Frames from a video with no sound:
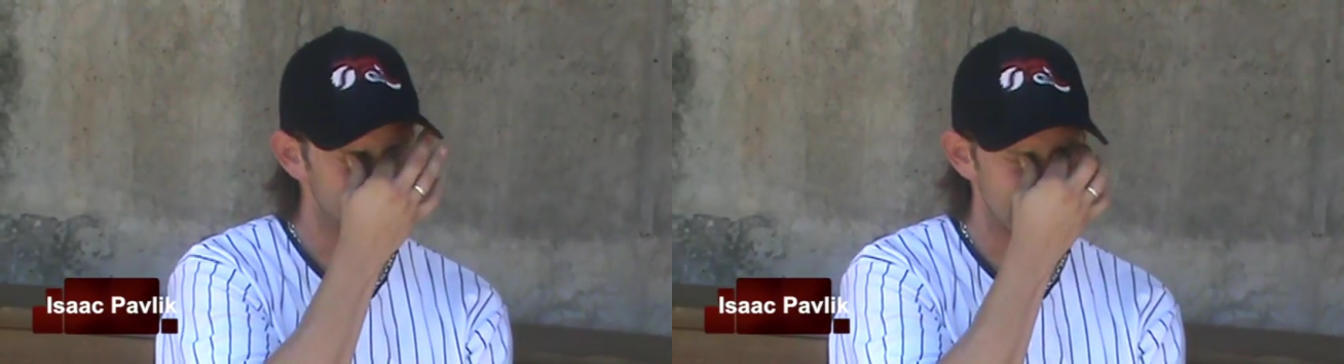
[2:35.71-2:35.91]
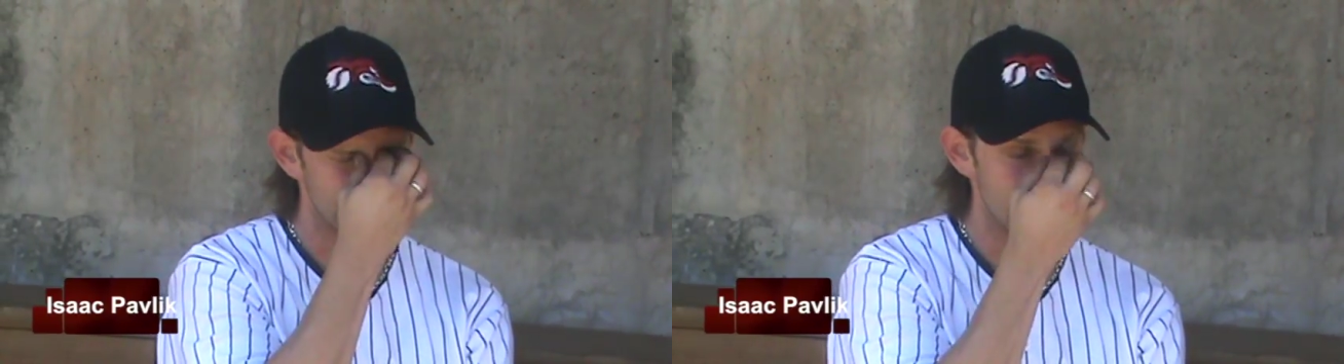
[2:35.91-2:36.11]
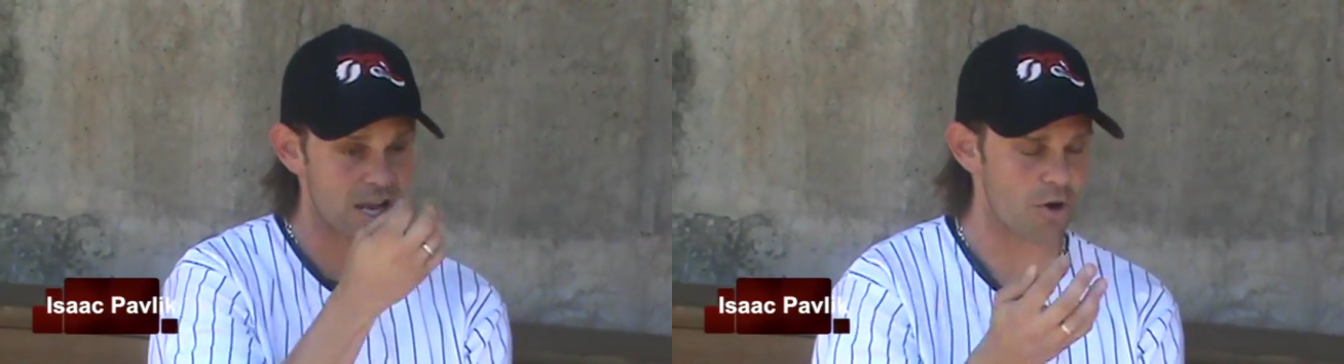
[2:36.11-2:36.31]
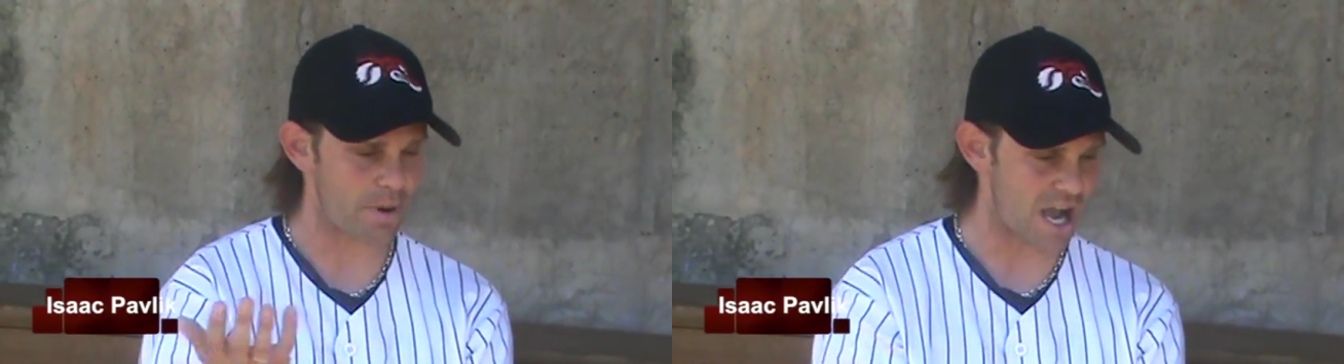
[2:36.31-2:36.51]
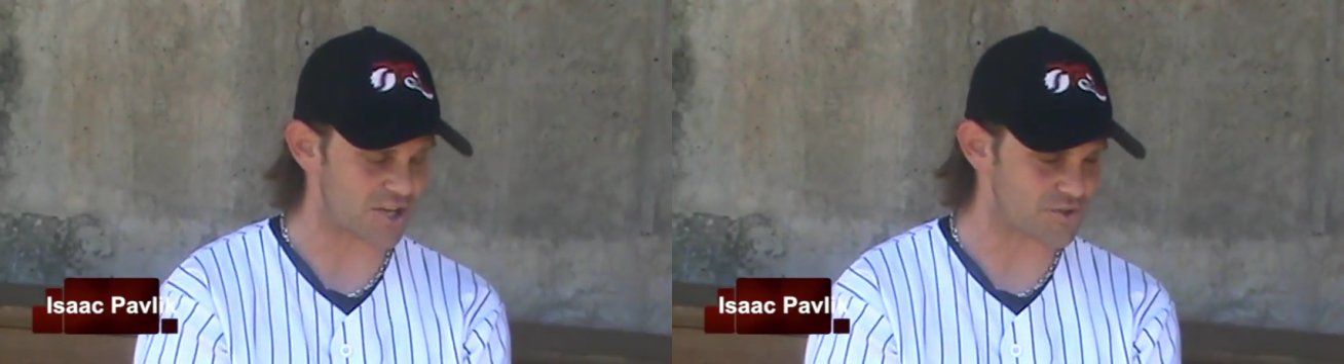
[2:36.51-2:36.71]
San Diego
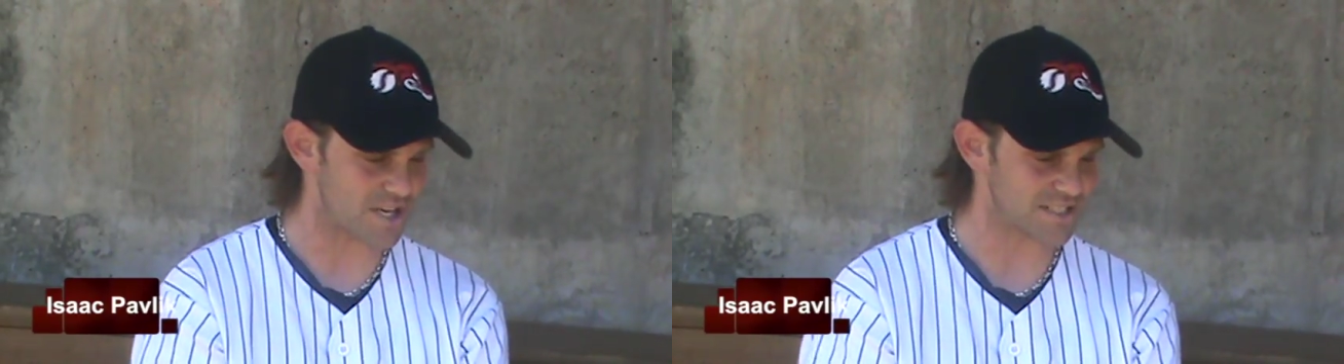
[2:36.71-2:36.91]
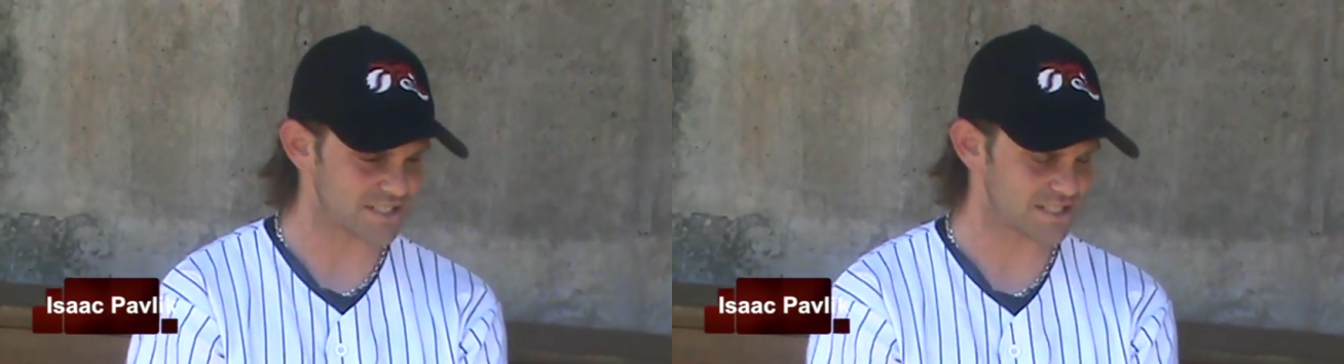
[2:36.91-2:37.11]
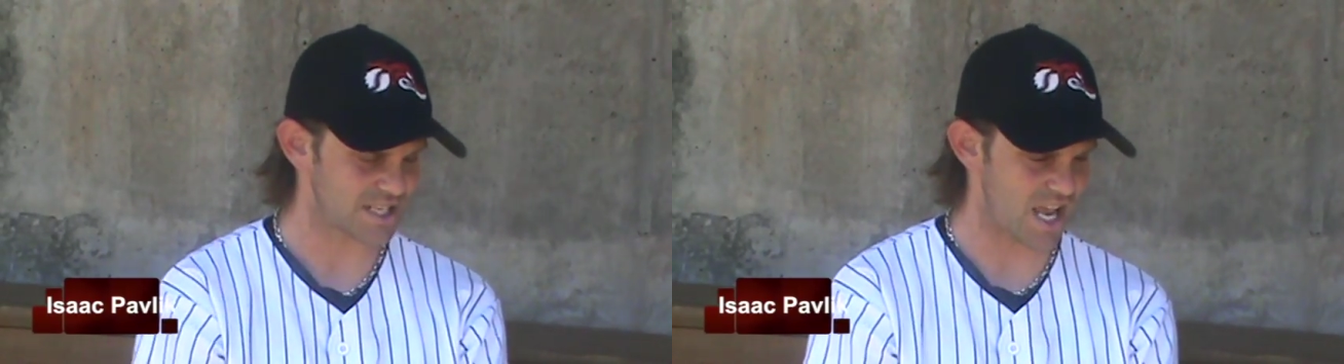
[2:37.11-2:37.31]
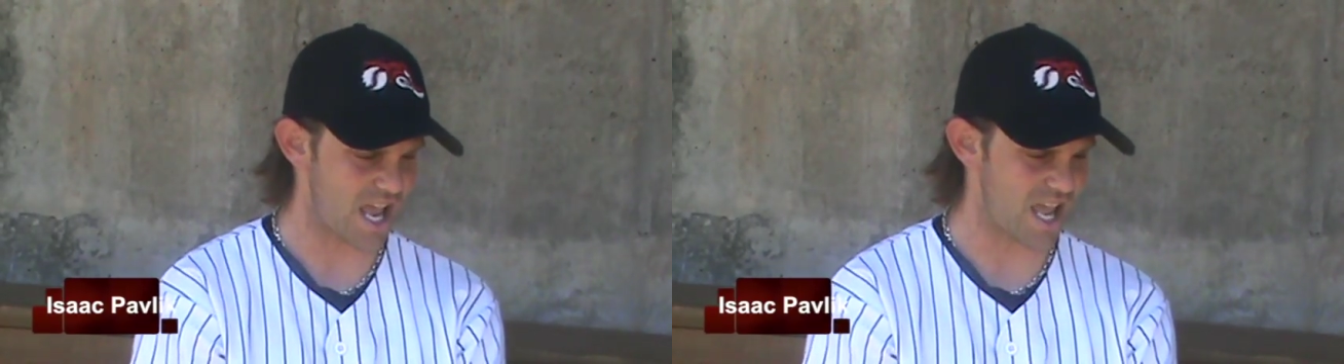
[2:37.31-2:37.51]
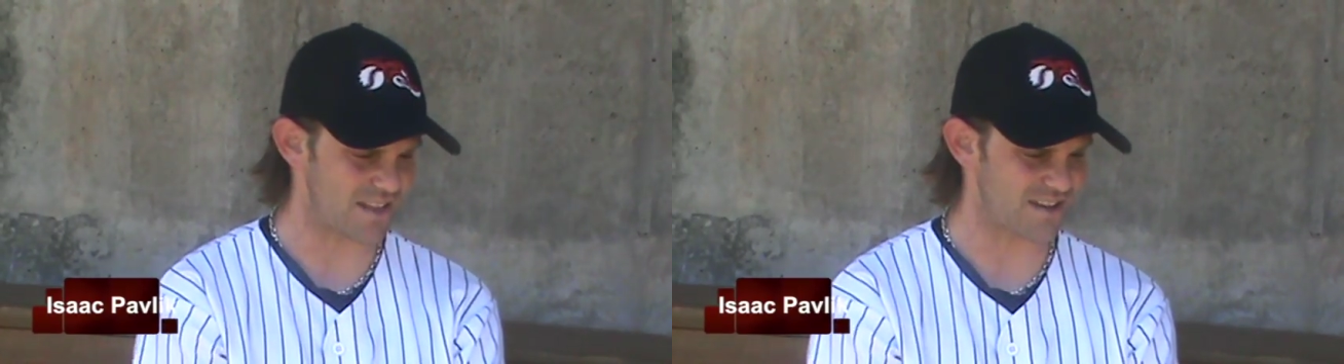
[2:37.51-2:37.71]
Padres,
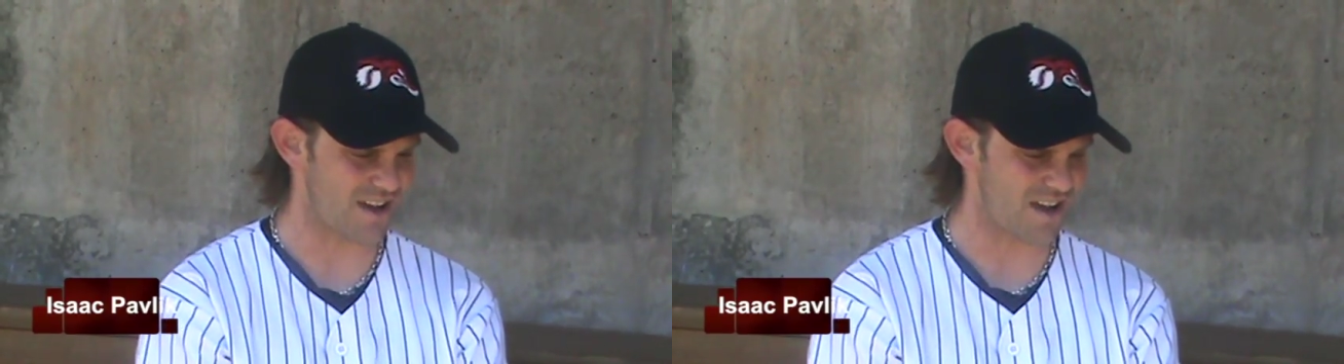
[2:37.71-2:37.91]
and